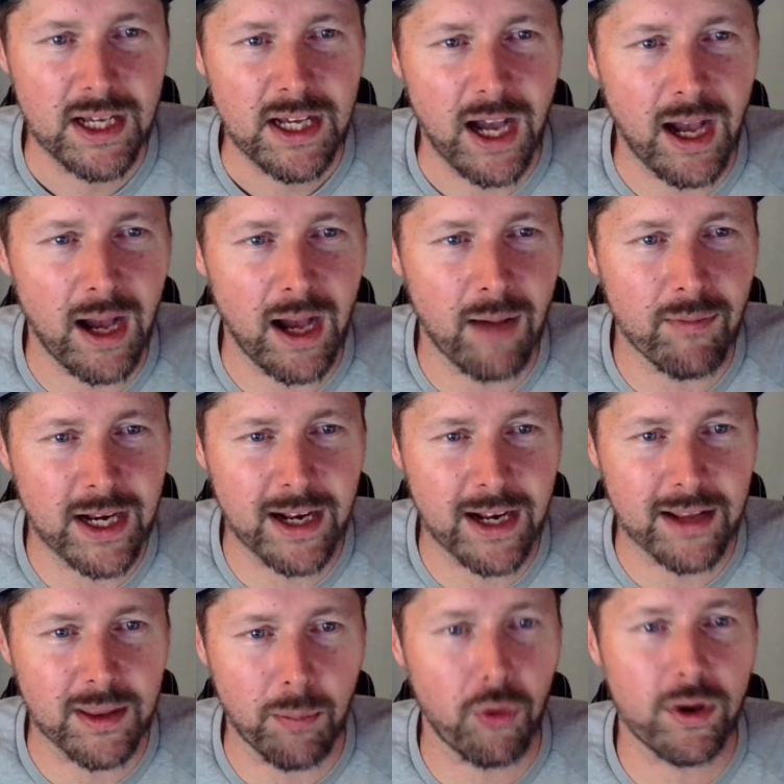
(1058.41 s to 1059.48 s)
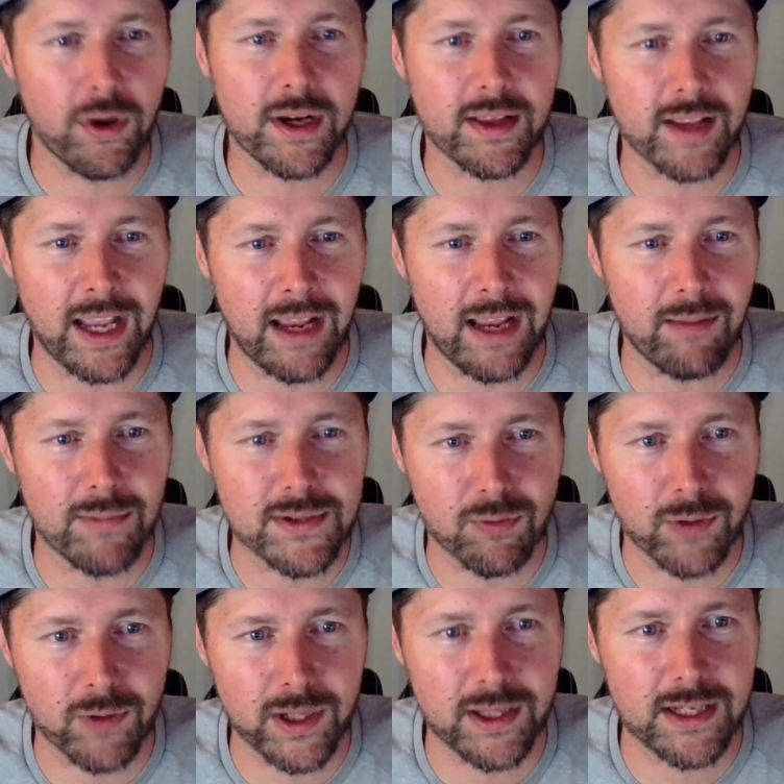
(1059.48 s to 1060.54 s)
And the point of the game is
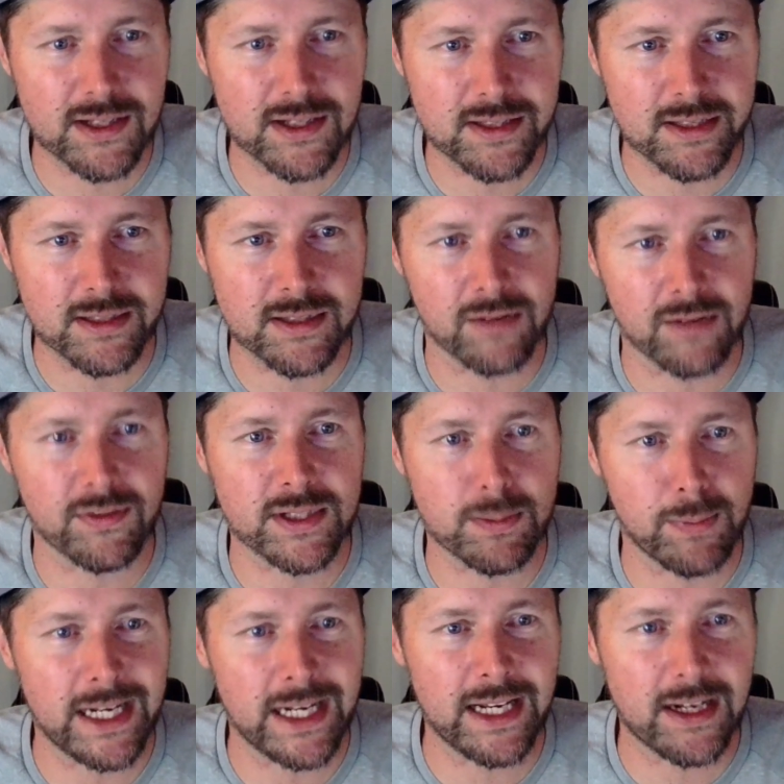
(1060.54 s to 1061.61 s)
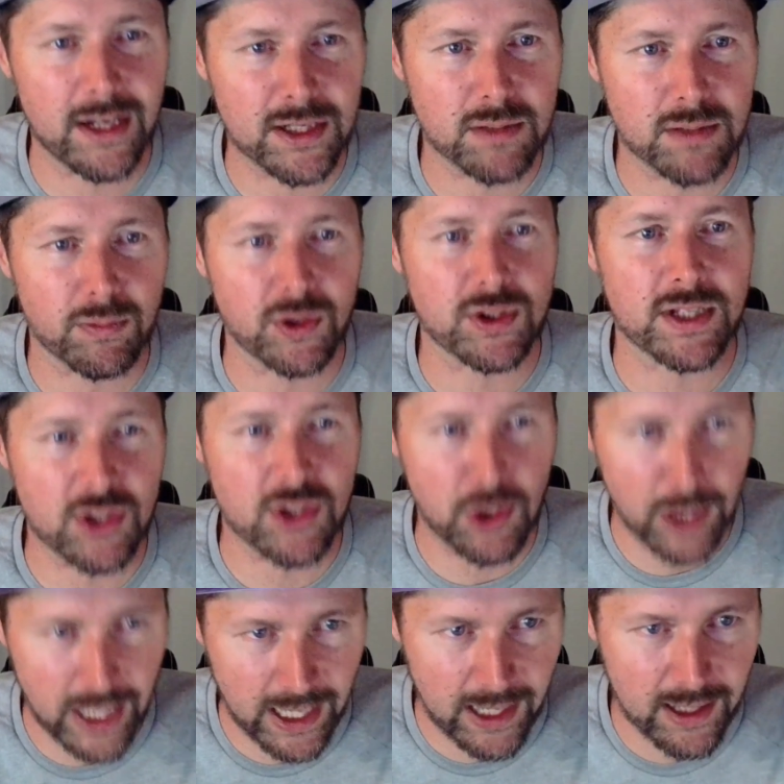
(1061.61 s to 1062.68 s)
really just to serve as many customers as you
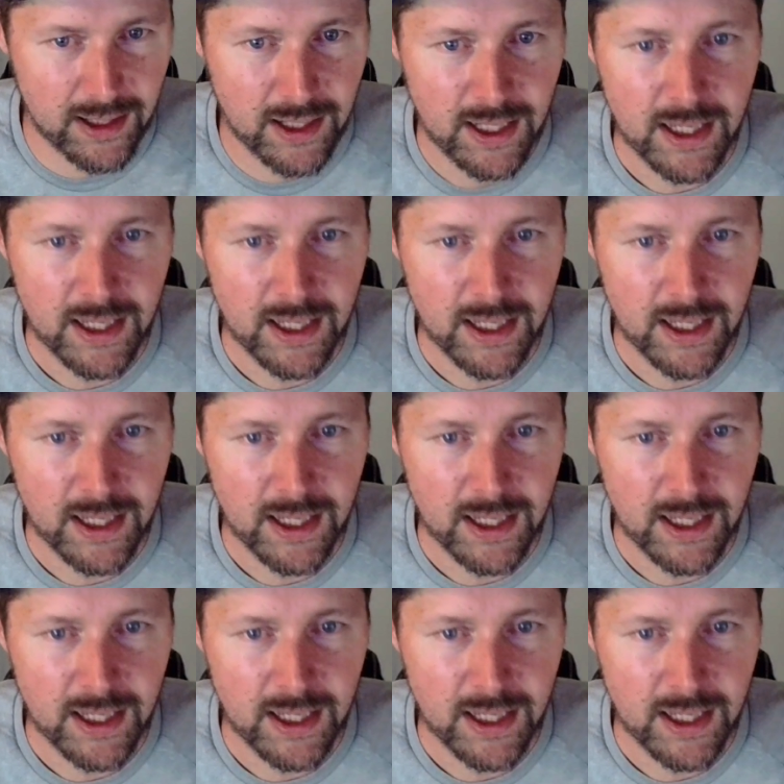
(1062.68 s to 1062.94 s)
can.